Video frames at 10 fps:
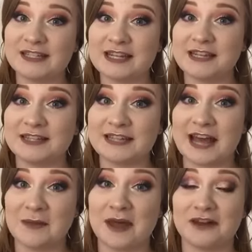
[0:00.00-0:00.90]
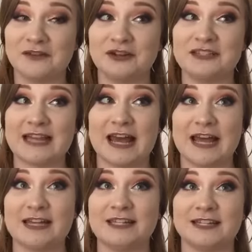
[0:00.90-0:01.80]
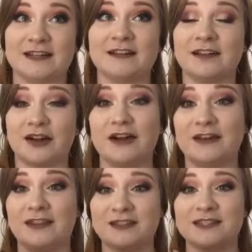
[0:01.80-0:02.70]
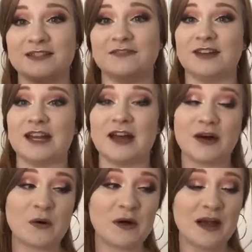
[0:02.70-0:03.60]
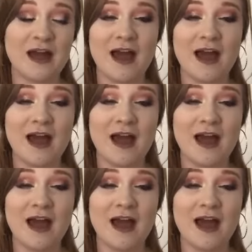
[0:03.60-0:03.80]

taking the time out of your day to click on this video.